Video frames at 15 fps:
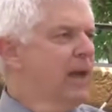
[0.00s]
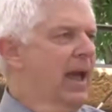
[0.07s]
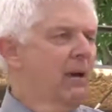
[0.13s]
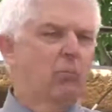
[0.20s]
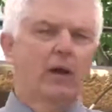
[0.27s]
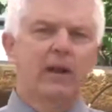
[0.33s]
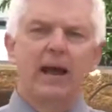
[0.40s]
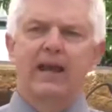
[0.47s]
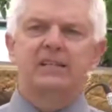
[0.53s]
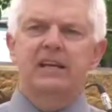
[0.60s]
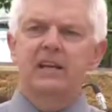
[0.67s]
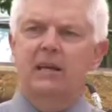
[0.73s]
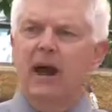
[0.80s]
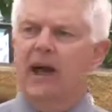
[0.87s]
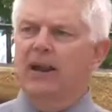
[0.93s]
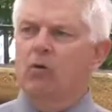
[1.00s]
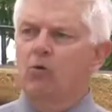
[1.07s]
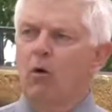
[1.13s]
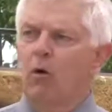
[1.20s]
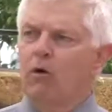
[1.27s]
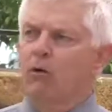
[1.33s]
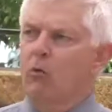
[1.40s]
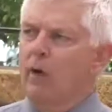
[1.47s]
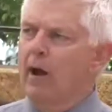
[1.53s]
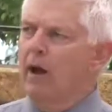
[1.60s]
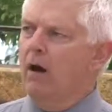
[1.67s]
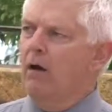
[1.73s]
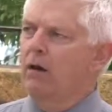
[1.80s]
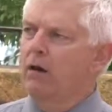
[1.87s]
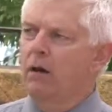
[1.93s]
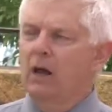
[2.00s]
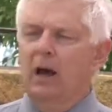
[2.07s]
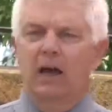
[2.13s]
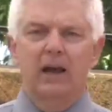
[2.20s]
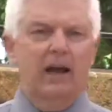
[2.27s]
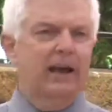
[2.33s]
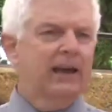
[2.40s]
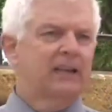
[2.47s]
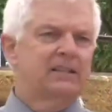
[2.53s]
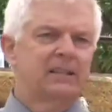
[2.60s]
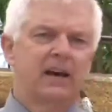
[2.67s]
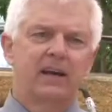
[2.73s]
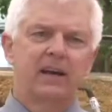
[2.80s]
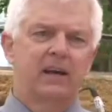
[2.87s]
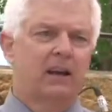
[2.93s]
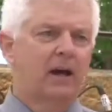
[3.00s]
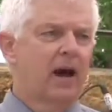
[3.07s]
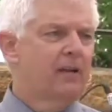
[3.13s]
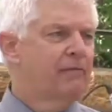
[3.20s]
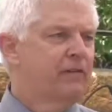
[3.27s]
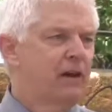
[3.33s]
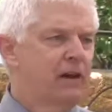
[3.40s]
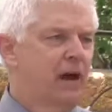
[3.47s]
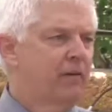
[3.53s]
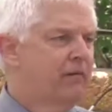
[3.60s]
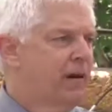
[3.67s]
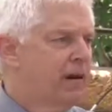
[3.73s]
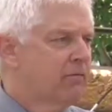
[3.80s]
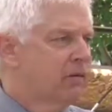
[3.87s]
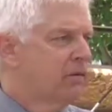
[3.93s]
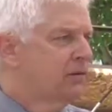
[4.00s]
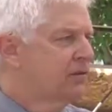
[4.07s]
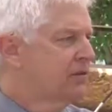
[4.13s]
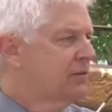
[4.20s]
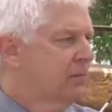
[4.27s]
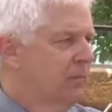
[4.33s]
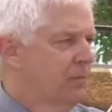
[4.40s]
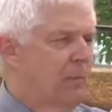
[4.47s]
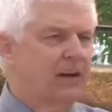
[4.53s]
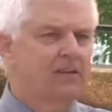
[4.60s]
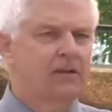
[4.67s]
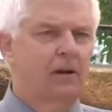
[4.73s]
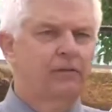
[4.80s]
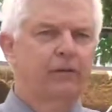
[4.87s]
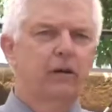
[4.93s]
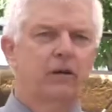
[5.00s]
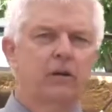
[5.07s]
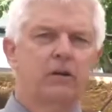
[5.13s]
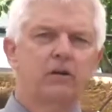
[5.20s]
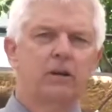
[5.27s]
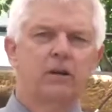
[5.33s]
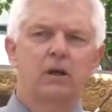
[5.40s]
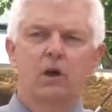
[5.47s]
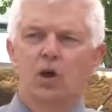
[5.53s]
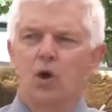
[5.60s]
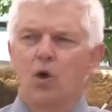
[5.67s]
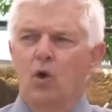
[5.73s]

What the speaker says: And when 1990 rolled around, I got to tell you, a lot of Vietnam veterans, myself included,